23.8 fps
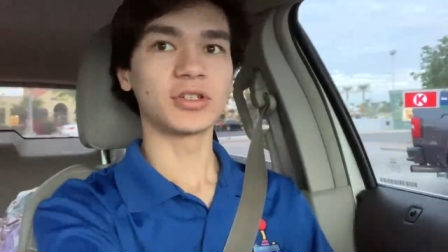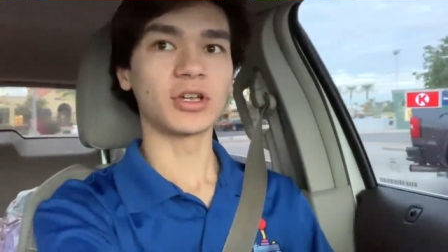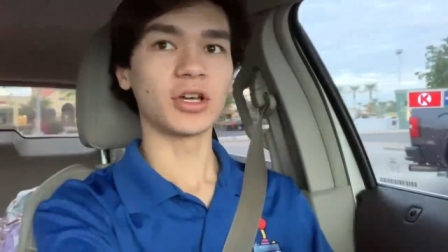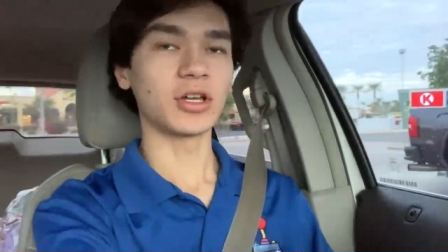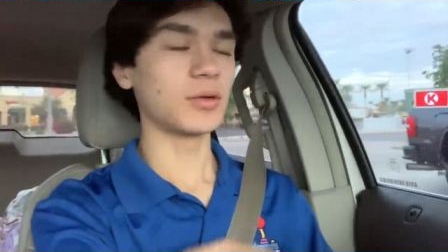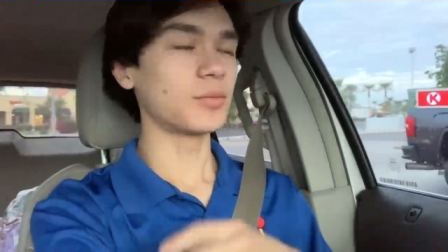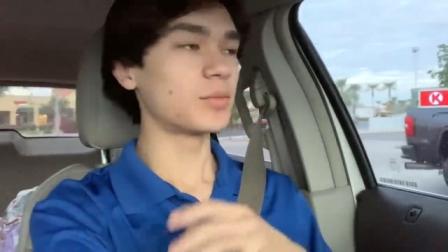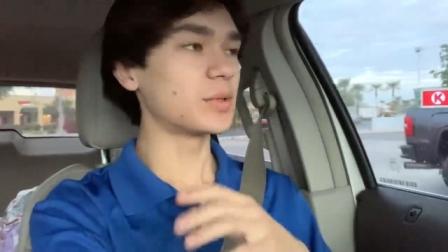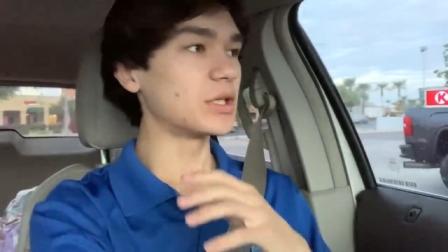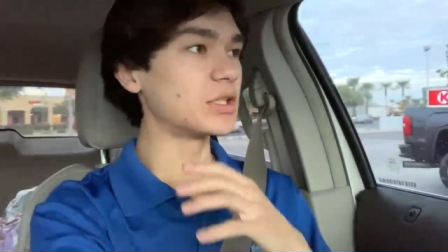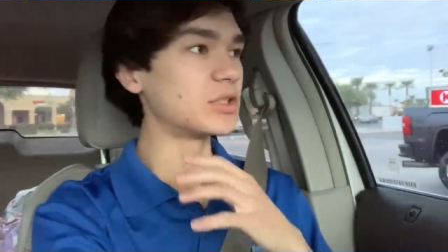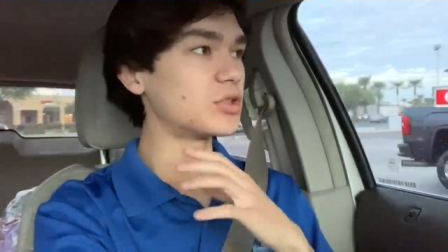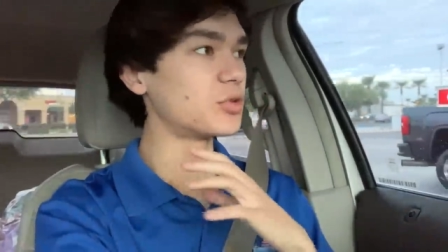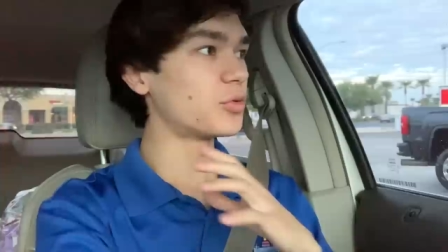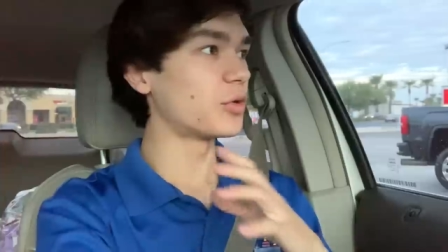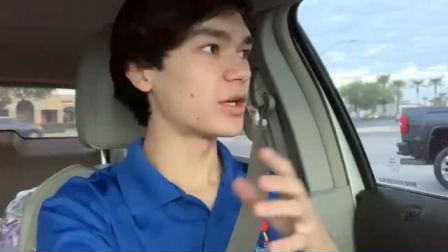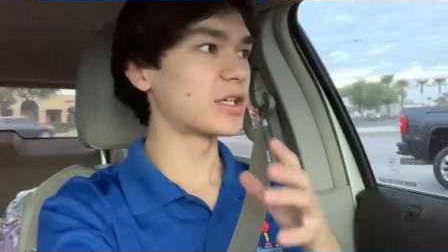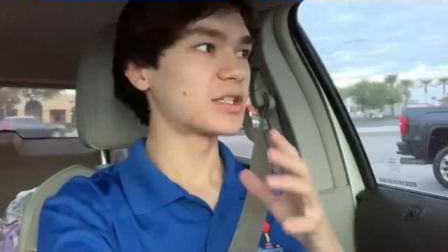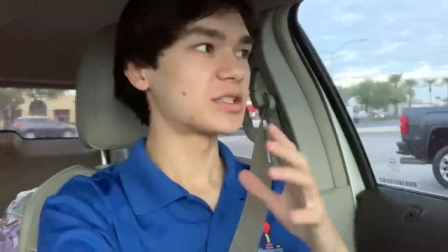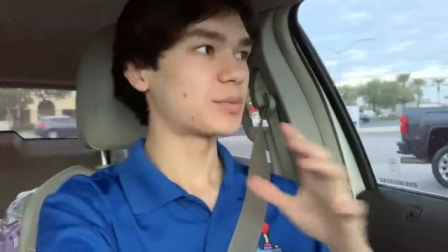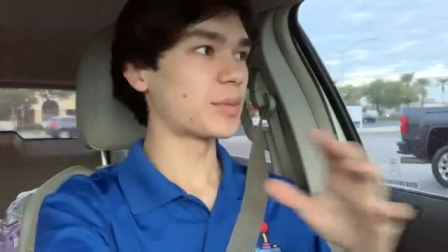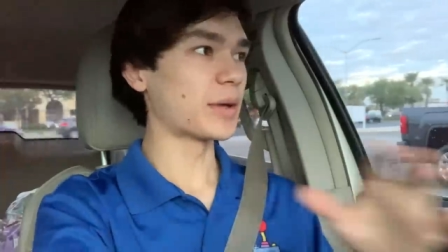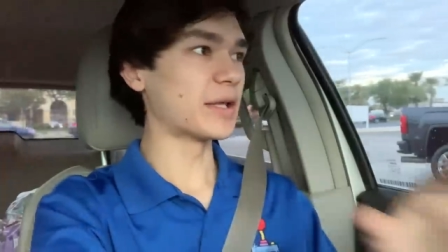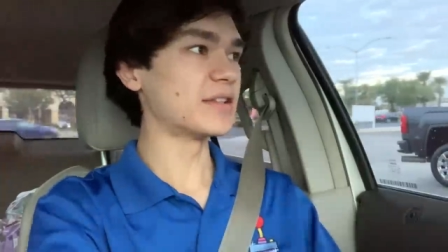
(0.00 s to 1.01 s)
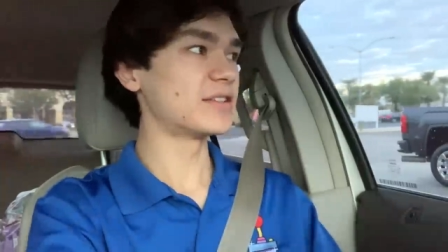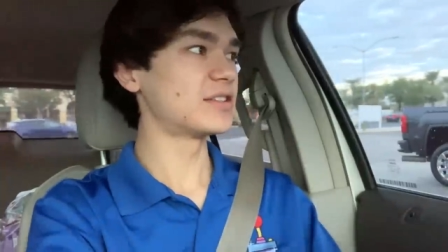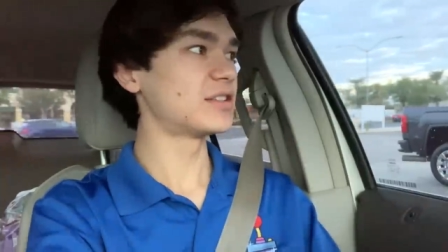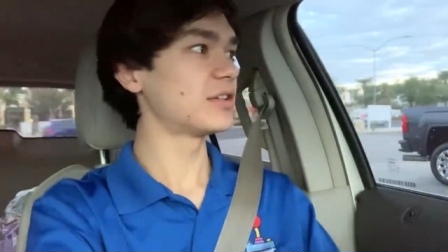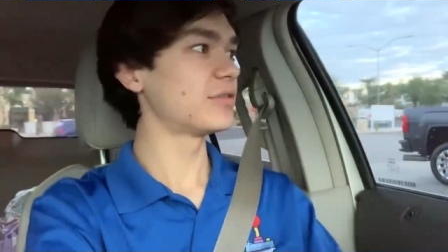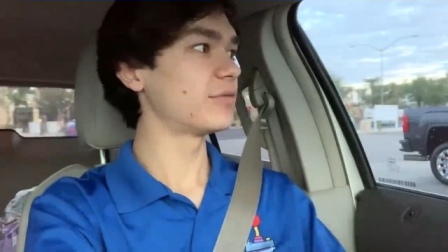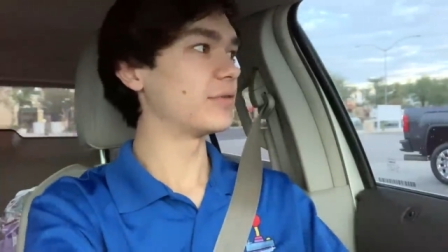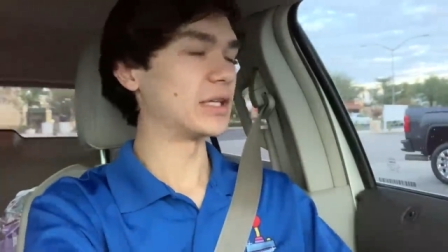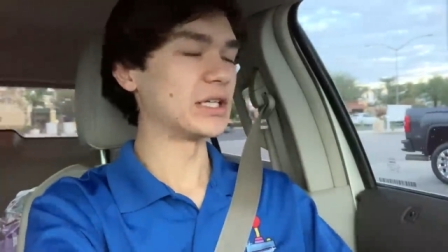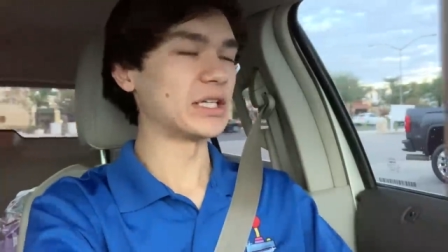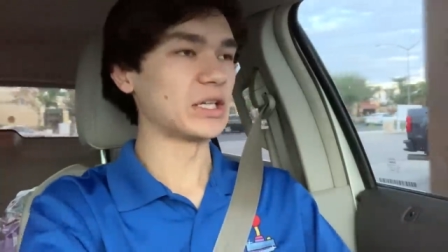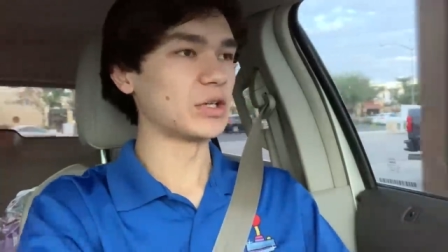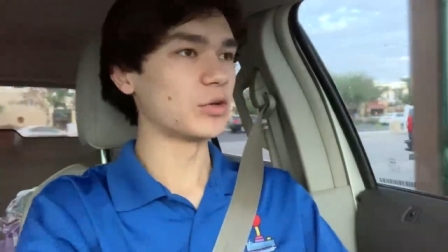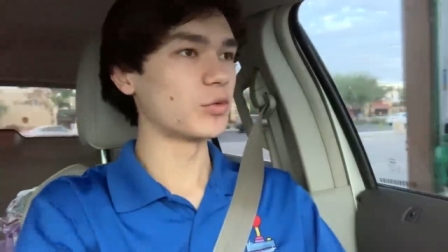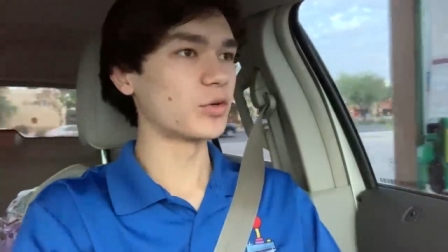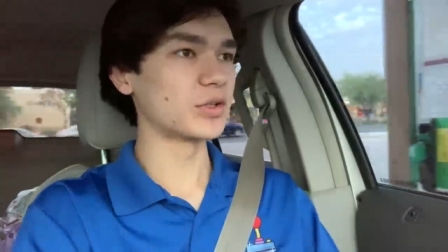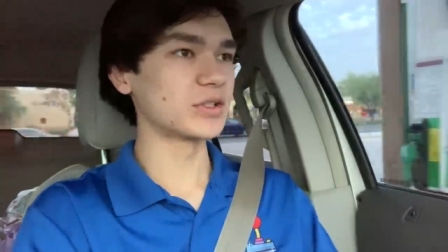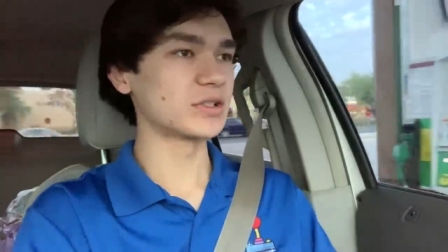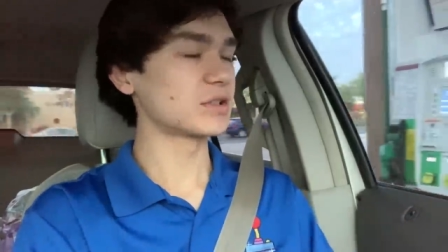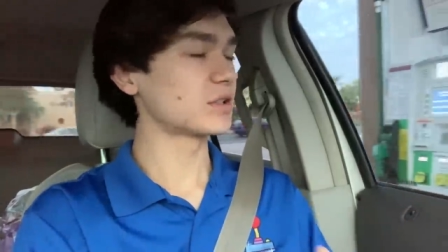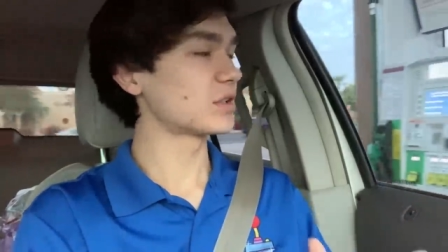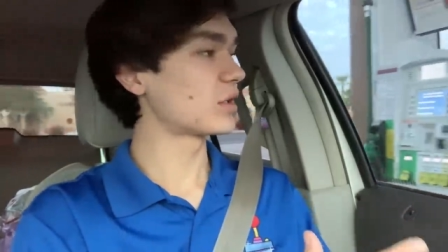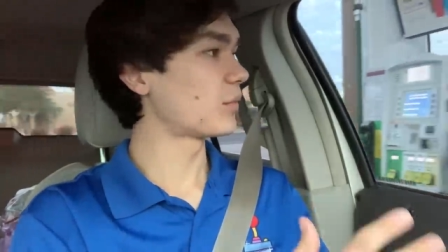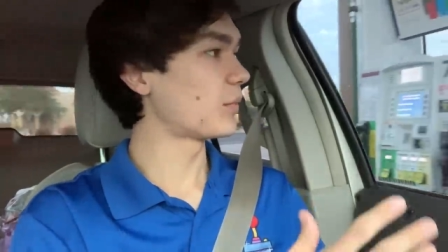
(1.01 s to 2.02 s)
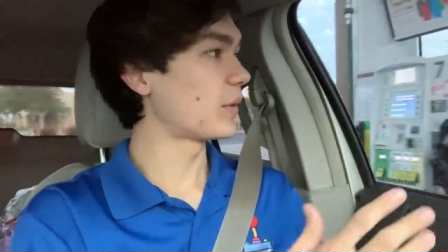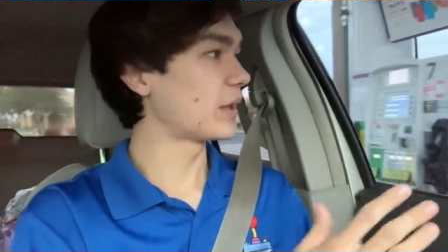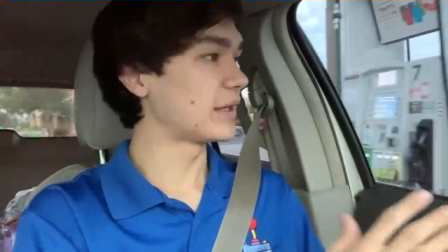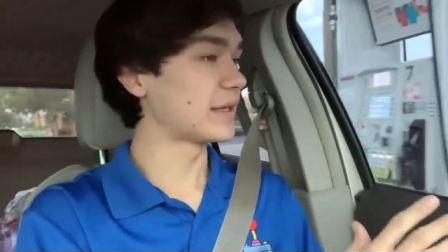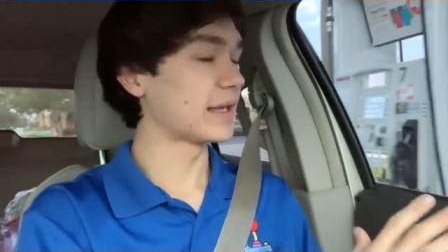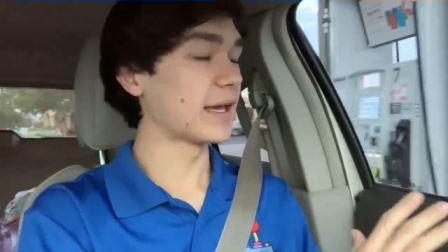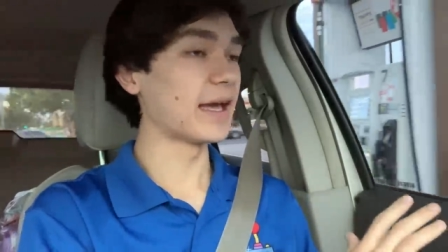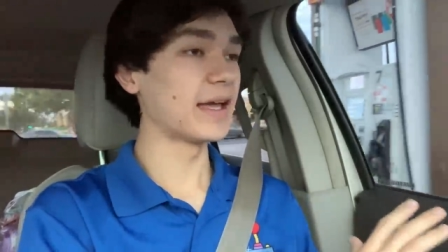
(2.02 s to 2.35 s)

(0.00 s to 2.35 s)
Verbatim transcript: gonna be too expensive and he wasn't gonna make